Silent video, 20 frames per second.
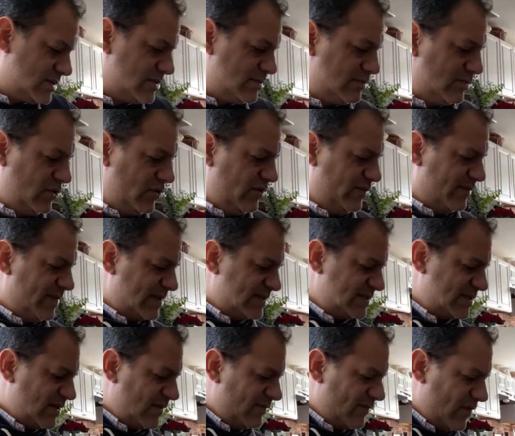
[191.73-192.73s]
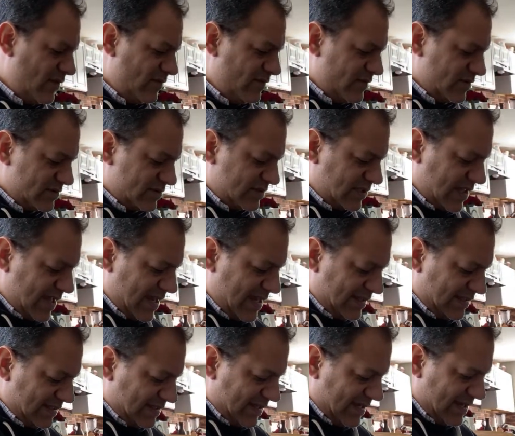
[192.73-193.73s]
move myself over
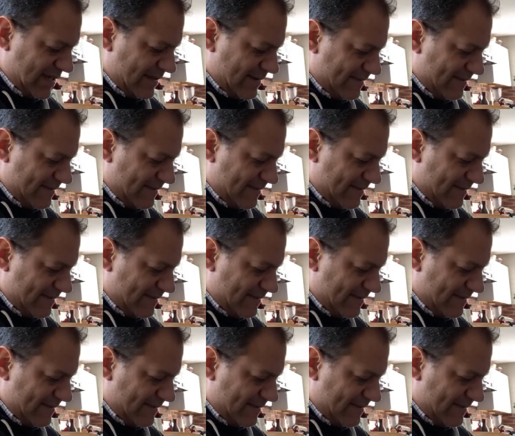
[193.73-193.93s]
slightly